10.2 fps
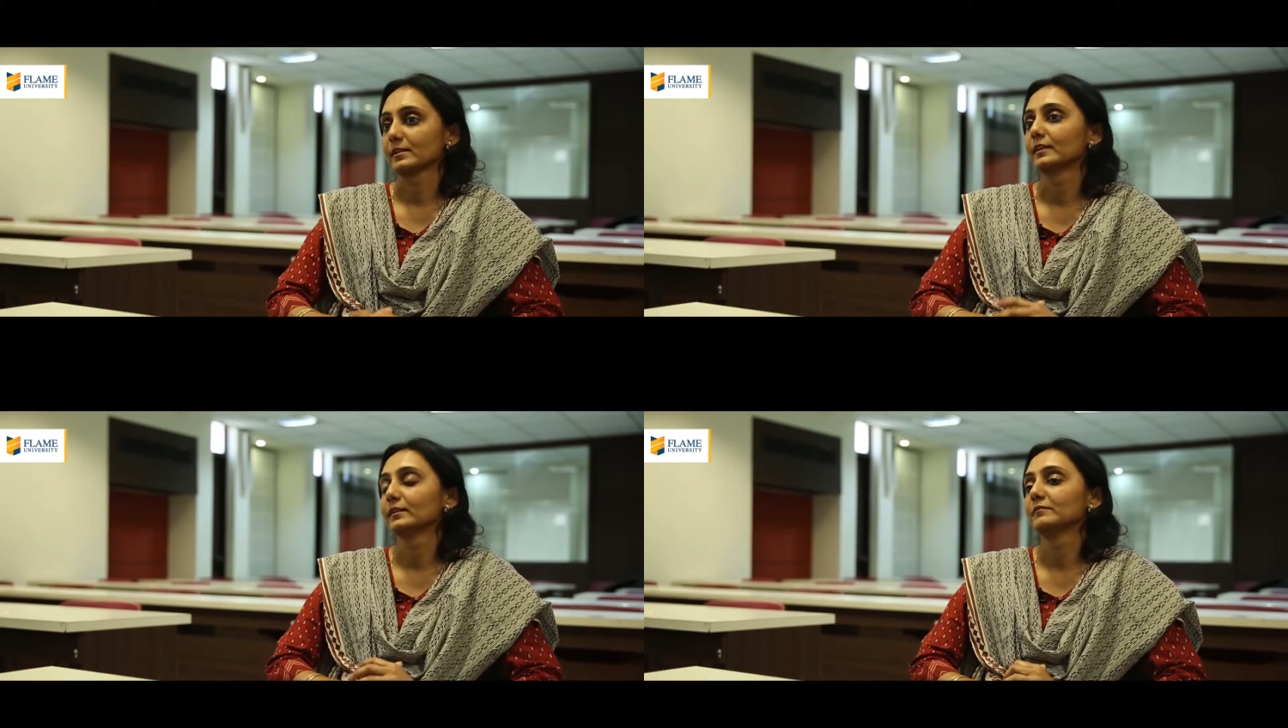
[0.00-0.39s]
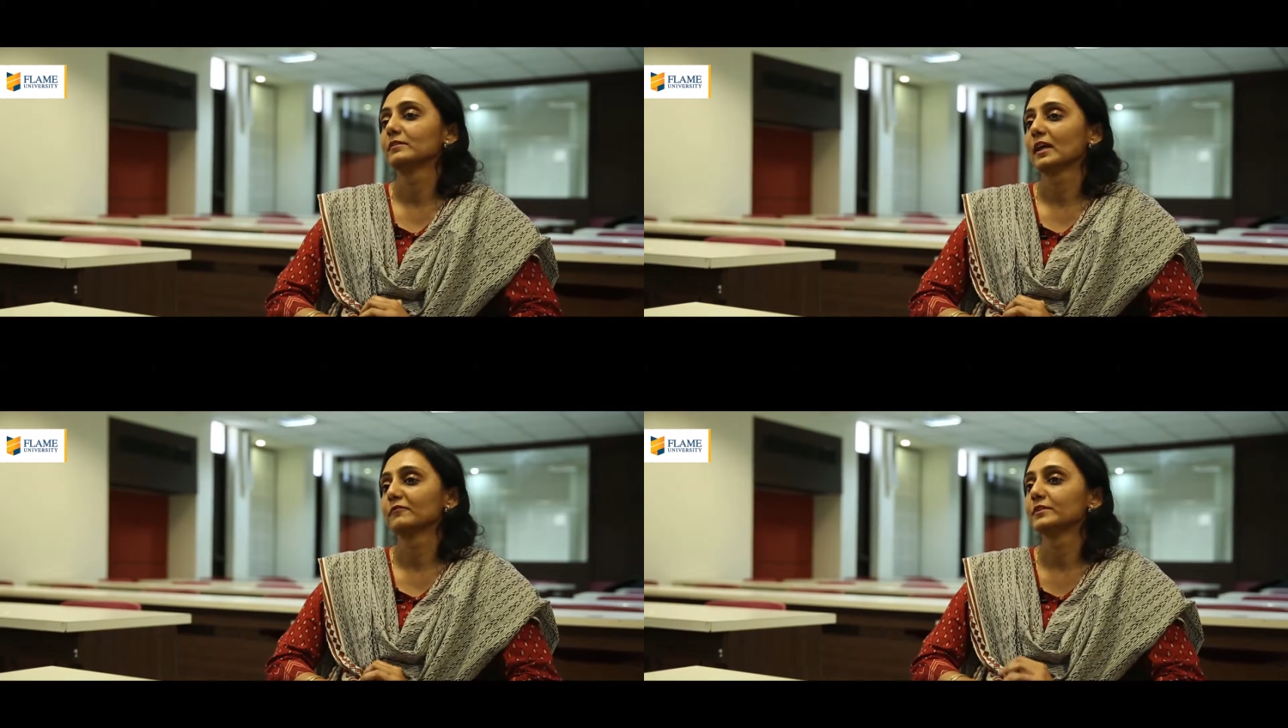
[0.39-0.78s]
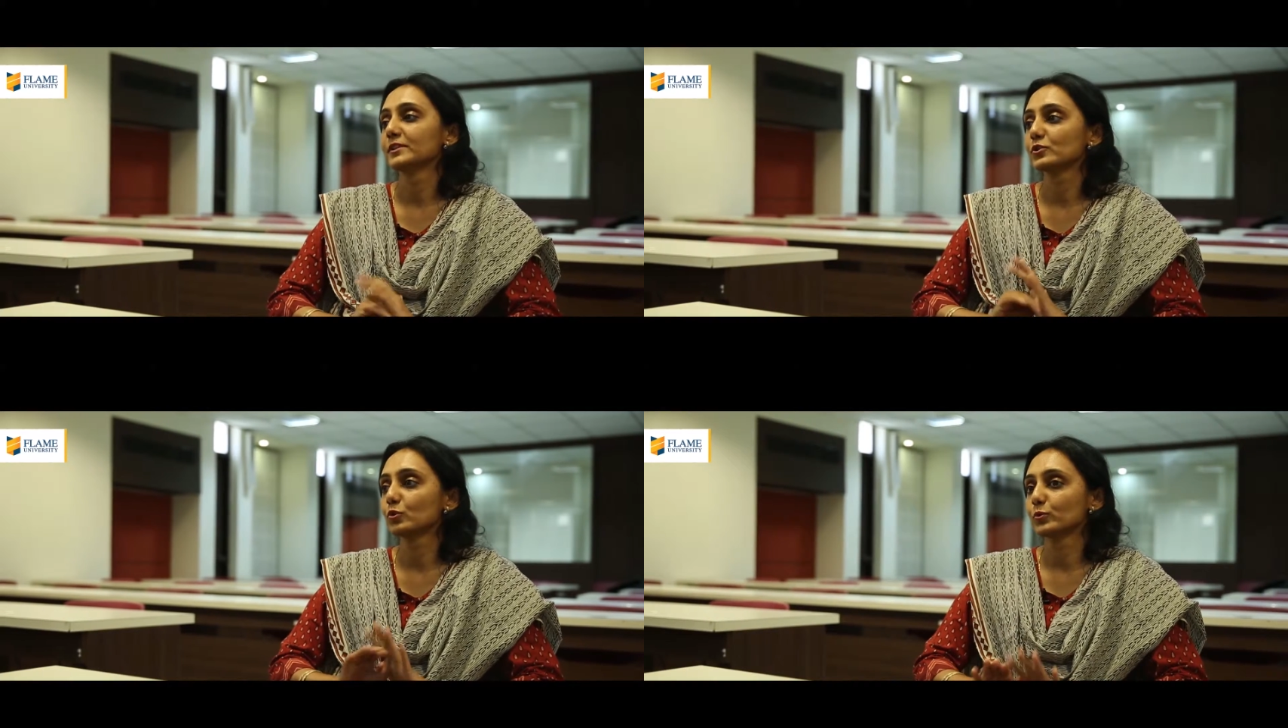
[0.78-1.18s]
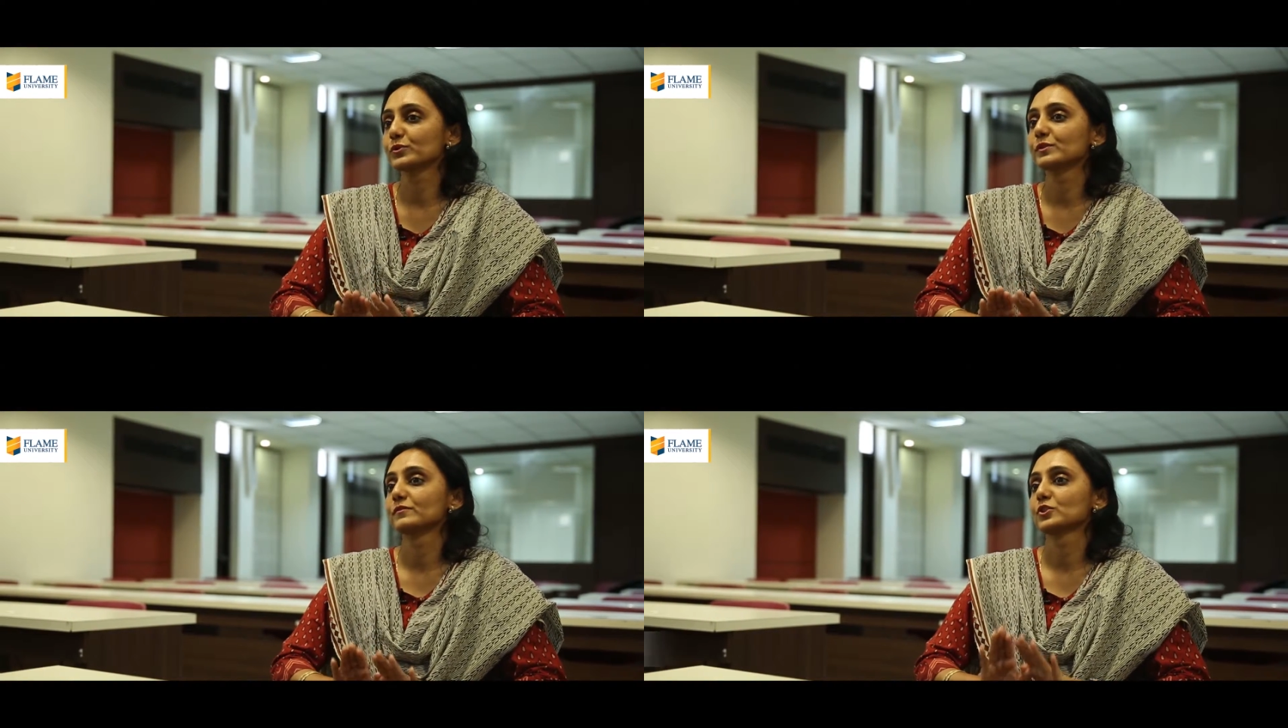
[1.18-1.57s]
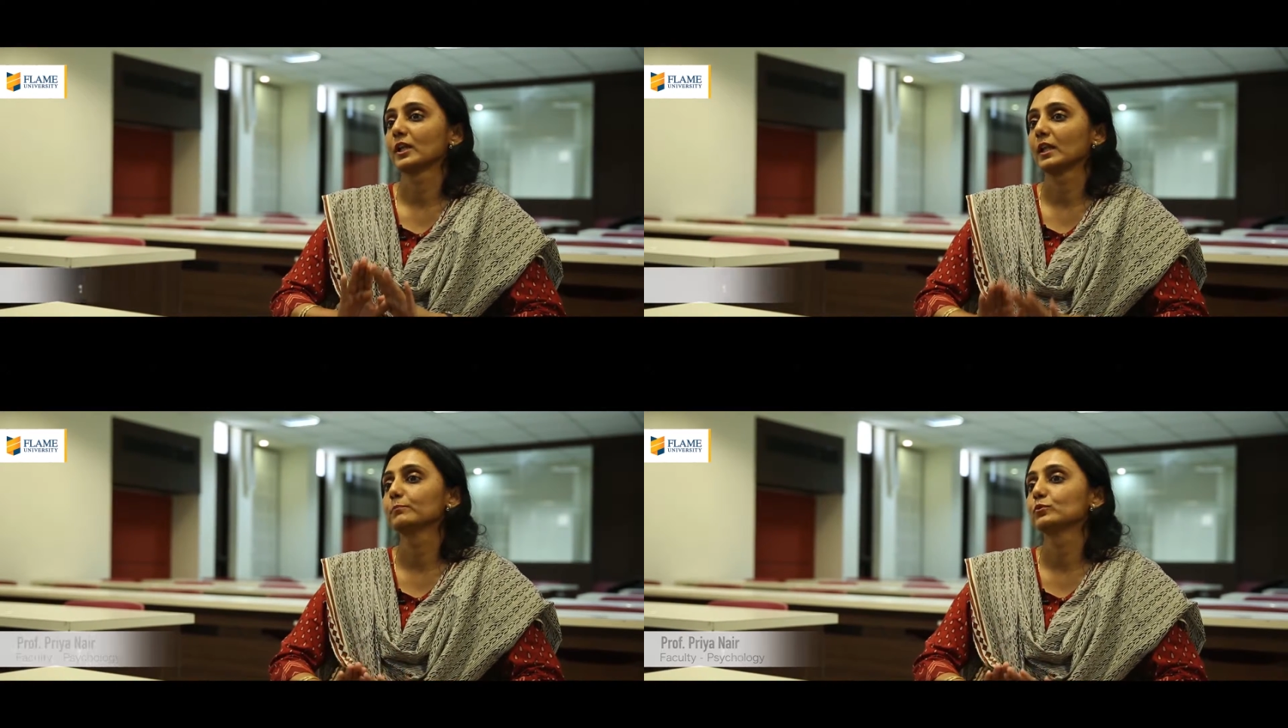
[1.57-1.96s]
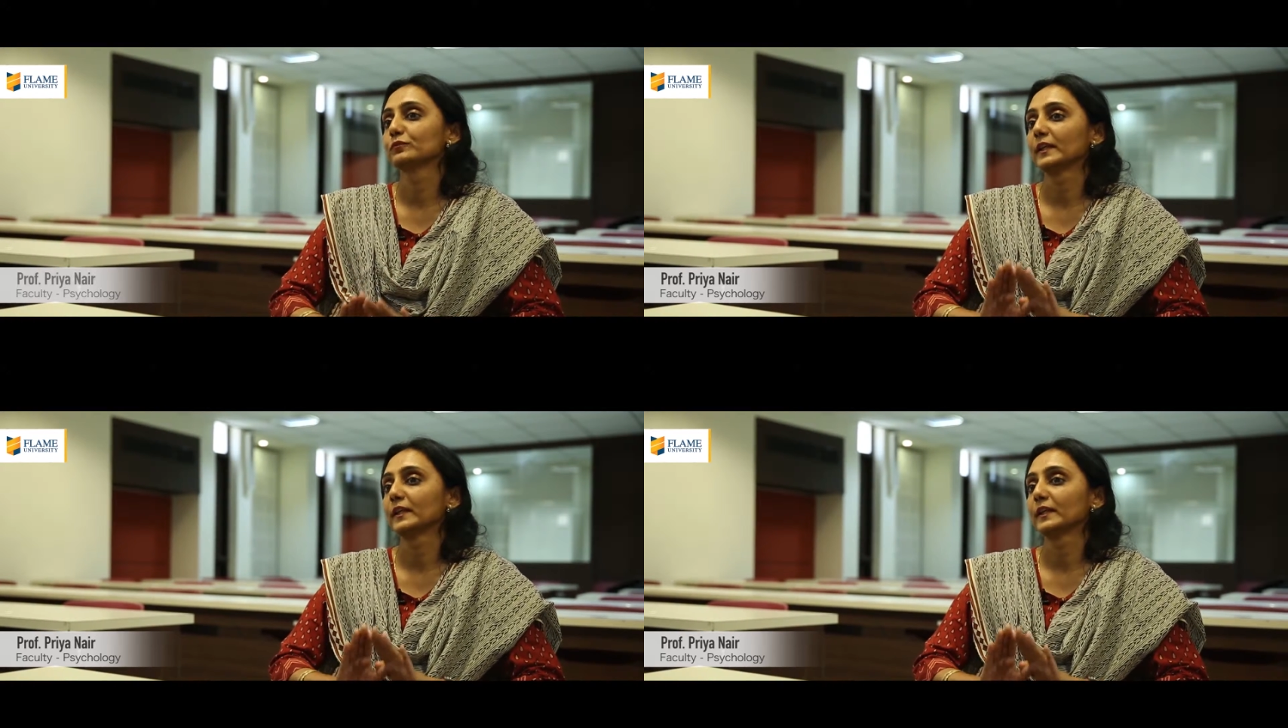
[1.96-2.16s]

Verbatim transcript: and then we have various courses which help to